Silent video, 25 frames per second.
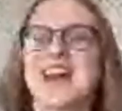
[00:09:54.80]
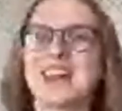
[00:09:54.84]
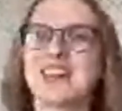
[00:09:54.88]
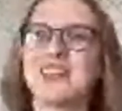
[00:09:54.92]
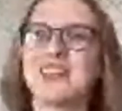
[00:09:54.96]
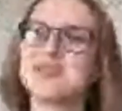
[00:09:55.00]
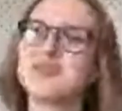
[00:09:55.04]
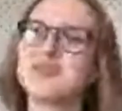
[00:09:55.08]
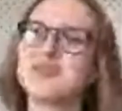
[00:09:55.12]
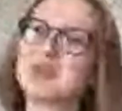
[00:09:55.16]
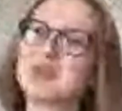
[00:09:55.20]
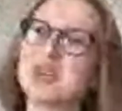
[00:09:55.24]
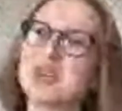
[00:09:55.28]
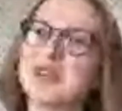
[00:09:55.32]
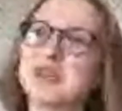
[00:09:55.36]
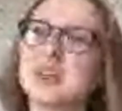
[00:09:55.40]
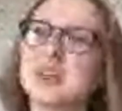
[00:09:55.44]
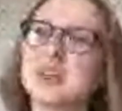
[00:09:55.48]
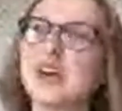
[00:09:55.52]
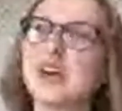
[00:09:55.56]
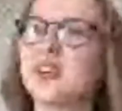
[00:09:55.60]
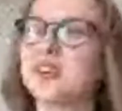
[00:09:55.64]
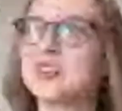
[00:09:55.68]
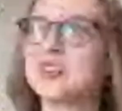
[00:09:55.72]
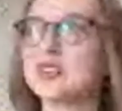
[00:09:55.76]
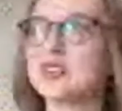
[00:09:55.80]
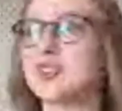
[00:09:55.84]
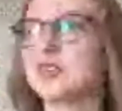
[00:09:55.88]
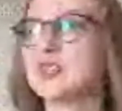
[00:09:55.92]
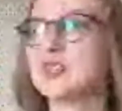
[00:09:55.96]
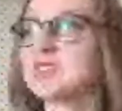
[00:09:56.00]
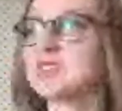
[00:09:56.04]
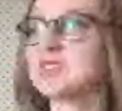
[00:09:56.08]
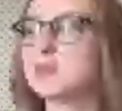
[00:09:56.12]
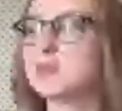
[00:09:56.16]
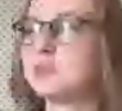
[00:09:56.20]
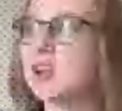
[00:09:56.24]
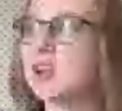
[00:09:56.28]
Uh, yeah, and
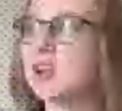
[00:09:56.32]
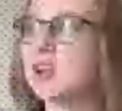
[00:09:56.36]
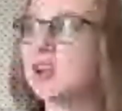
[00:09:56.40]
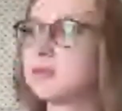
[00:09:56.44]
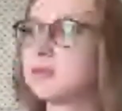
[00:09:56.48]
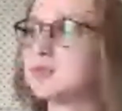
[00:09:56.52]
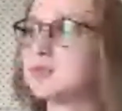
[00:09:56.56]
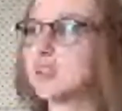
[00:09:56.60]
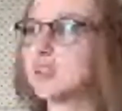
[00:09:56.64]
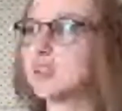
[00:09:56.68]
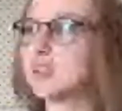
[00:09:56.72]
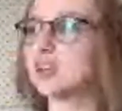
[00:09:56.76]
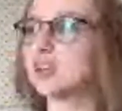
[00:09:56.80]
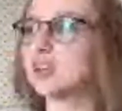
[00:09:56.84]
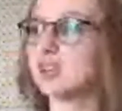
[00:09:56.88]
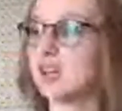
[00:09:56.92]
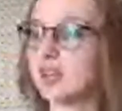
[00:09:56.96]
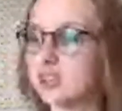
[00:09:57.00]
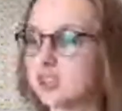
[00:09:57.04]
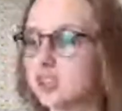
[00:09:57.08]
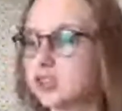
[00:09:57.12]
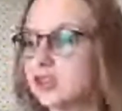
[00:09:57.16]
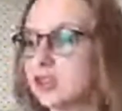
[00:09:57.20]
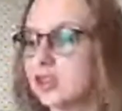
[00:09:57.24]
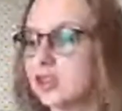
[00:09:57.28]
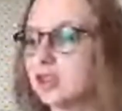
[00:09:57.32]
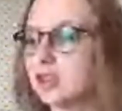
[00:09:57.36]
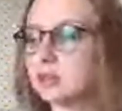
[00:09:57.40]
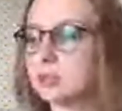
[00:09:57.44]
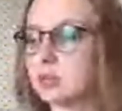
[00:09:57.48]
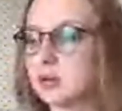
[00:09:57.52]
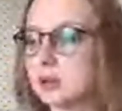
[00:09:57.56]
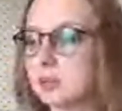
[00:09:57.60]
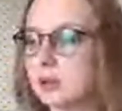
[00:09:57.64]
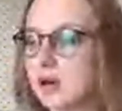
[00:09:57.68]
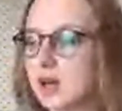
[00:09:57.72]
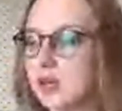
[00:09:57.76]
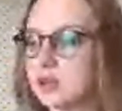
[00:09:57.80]
we also sometimes like
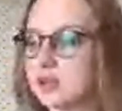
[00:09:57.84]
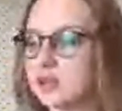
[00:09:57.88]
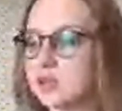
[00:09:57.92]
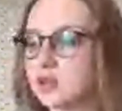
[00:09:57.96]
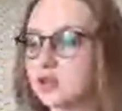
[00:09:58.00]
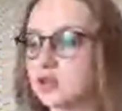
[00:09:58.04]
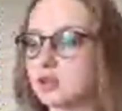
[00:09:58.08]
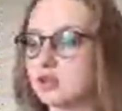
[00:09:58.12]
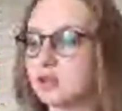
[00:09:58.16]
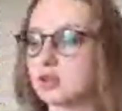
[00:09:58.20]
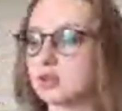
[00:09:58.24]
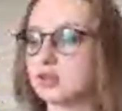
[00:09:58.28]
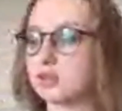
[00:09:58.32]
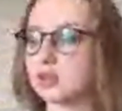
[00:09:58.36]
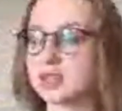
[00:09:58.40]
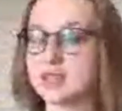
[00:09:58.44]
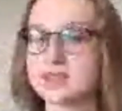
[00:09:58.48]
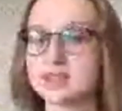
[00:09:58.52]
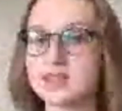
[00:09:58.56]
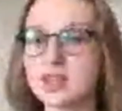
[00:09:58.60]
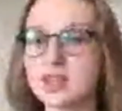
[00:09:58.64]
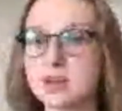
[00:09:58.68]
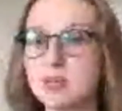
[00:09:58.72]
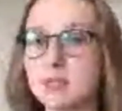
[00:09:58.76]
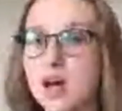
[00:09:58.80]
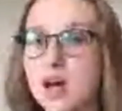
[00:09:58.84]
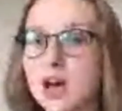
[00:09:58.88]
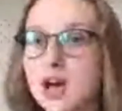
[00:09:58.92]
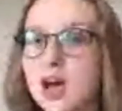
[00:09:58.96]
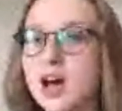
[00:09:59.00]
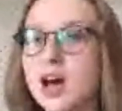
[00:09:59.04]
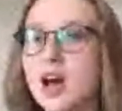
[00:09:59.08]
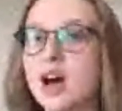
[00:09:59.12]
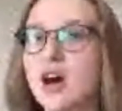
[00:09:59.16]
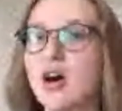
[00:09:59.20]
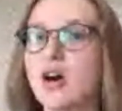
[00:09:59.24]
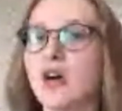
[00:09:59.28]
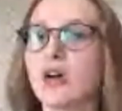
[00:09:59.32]
last year we went to
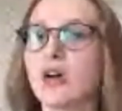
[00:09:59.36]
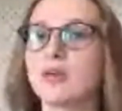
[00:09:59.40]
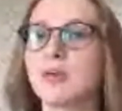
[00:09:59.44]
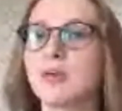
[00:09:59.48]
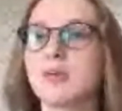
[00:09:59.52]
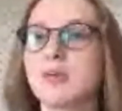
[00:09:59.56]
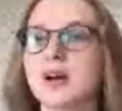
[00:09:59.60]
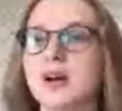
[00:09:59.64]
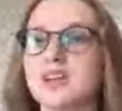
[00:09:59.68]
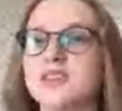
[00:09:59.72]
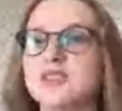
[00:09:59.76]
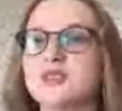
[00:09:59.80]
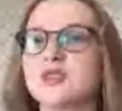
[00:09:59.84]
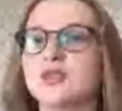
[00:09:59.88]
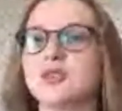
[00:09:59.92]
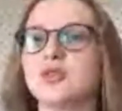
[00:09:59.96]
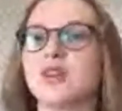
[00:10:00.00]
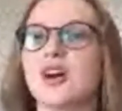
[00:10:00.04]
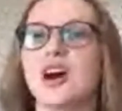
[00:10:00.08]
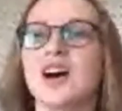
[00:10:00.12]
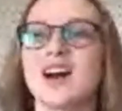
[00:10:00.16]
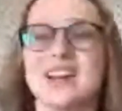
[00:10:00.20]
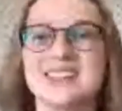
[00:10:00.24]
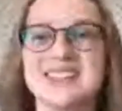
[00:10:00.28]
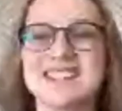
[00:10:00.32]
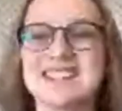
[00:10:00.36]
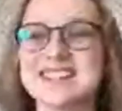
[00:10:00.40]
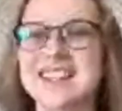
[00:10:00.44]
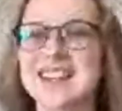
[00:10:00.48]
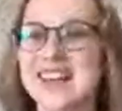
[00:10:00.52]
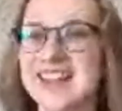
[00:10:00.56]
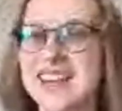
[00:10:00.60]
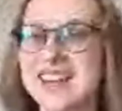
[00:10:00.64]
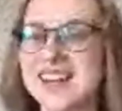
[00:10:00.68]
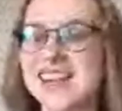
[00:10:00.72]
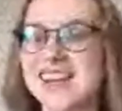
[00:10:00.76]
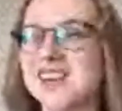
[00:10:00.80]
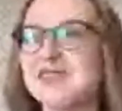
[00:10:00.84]
the cinema or we went
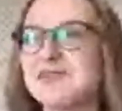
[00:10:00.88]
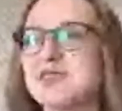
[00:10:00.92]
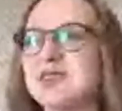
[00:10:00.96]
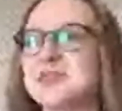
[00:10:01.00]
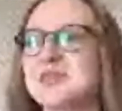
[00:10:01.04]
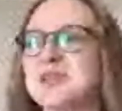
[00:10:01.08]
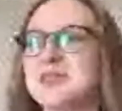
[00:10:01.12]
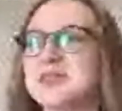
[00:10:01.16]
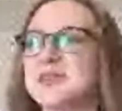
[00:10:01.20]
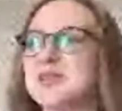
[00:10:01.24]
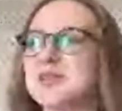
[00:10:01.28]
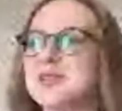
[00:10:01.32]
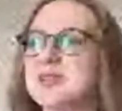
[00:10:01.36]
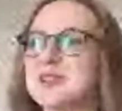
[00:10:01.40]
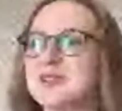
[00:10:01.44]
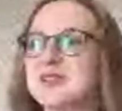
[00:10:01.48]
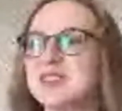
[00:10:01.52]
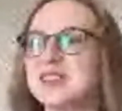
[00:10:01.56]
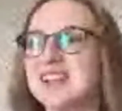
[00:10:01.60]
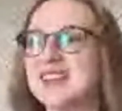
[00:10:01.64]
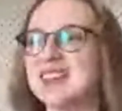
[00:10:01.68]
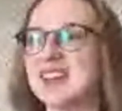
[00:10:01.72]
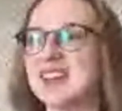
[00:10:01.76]
to ice skating, which